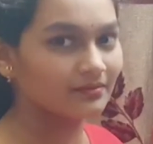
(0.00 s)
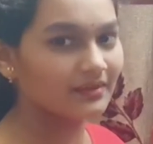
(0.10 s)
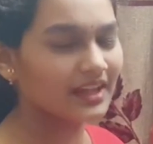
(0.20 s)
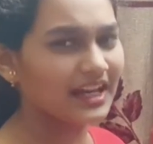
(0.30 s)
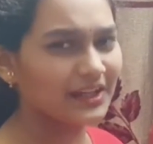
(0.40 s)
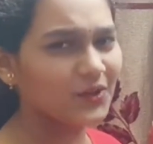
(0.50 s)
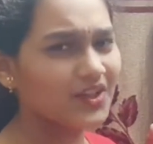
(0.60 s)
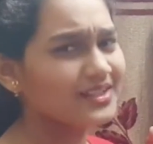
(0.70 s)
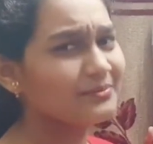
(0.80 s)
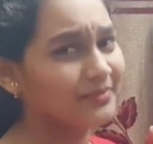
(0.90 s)
I know it's a
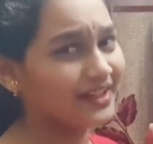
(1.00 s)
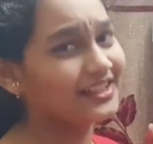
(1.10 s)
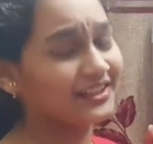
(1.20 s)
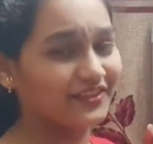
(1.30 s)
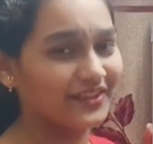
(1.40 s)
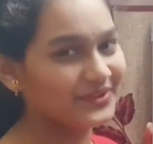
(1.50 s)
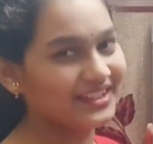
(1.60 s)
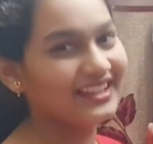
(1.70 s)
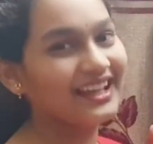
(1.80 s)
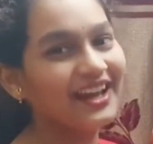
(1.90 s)
bit confusing,
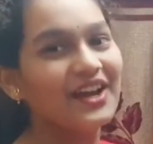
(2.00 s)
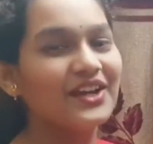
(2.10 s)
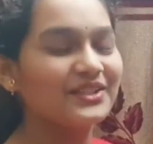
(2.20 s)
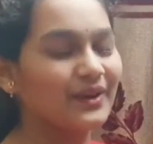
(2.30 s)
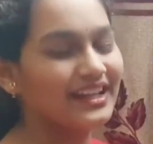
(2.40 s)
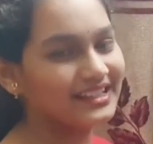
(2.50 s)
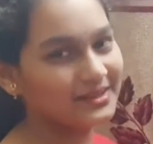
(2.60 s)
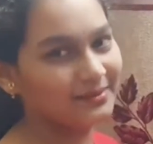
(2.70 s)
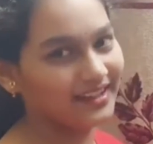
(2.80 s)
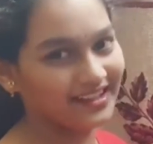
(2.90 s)
so I'll
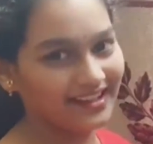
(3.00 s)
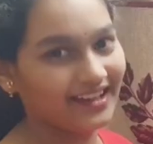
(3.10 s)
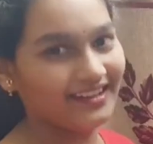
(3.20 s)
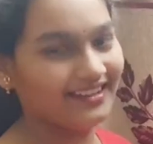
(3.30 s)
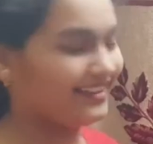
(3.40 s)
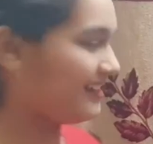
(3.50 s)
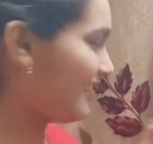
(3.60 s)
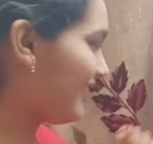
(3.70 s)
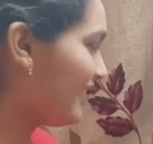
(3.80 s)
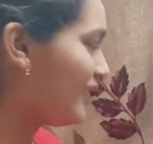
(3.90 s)
explain again.
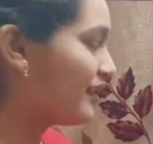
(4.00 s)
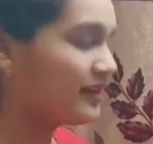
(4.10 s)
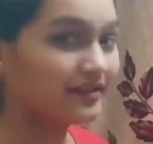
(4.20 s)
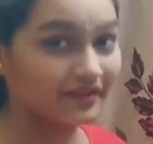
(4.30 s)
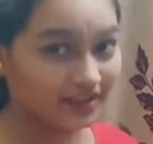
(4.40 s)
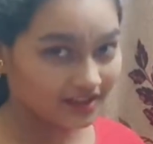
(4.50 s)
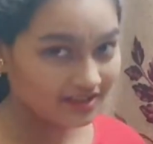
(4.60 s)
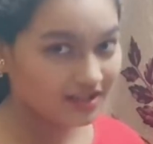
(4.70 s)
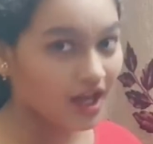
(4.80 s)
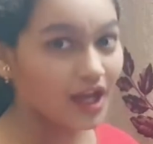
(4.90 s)
First,
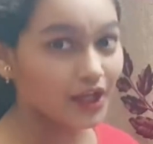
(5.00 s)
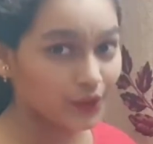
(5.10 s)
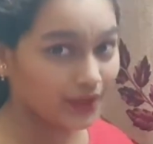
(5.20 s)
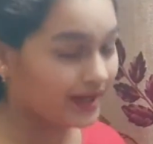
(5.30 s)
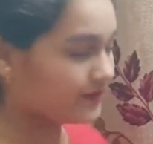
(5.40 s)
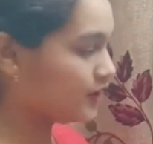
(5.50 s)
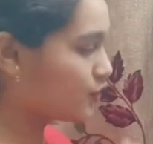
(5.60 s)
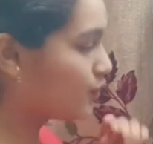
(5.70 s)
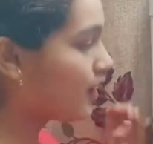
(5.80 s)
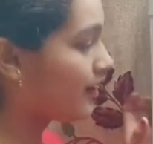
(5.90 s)
you have to do
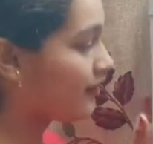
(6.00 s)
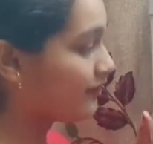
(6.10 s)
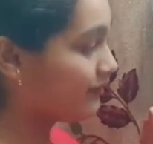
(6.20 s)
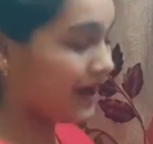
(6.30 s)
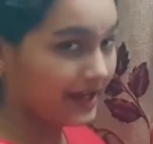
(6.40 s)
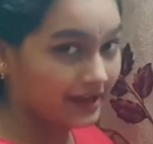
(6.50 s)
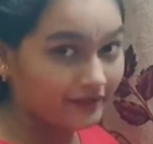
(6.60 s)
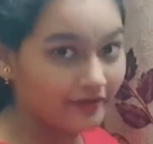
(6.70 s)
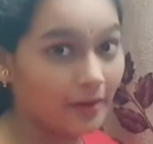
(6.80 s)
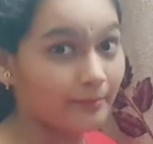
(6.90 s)
5
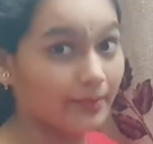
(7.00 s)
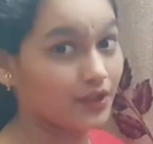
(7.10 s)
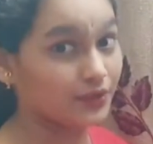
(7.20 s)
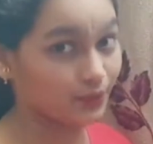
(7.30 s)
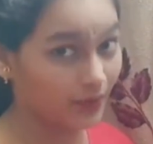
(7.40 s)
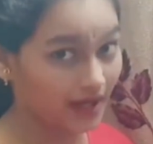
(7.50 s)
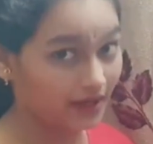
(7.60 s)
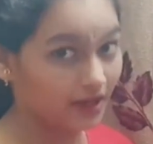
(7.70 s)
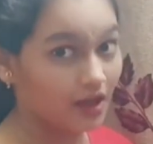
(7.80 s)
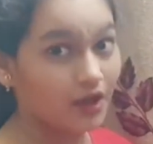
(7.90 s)
plus 1,
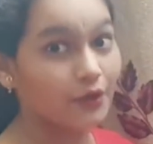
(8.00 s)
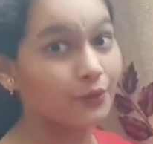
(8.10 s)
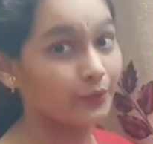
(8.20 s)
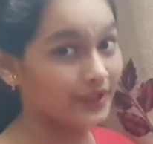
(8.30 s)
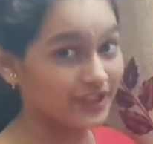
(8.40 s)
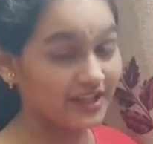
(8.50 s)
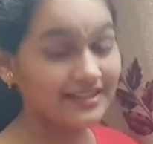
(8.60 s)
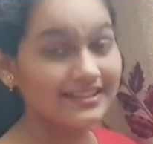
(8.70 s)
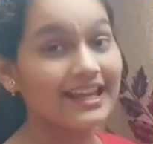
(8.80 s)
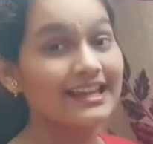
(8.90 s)
which is
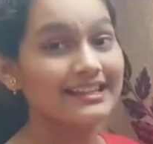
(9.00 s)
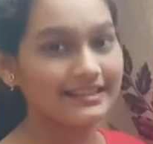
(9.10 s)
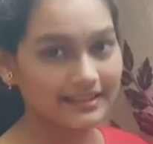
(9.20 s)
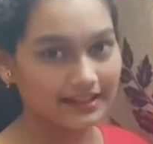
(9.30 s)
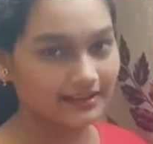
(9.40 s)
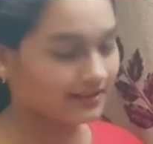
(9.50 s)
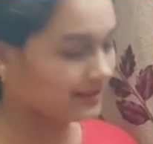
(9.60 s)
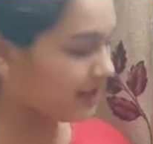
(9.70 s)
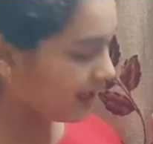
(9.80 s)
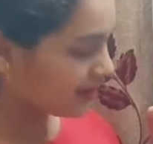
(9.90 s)
6.
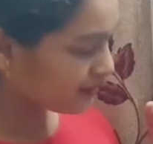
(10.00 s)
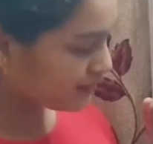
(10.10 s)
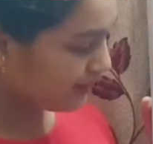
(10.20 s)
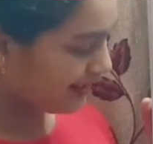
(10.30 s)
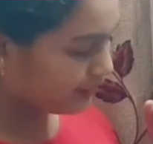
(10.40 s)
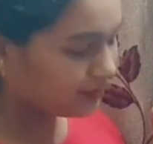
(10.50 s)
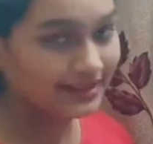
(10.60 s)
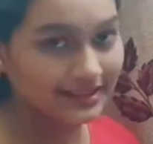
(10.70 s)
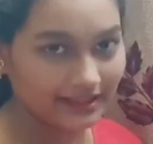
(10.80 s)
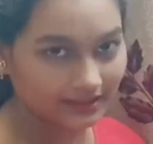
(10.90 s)
So I wrote
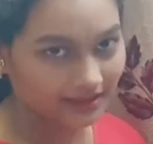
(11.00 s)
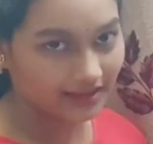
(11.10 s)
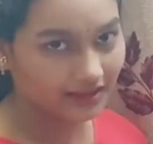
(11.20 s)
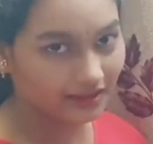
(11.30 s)
6 here.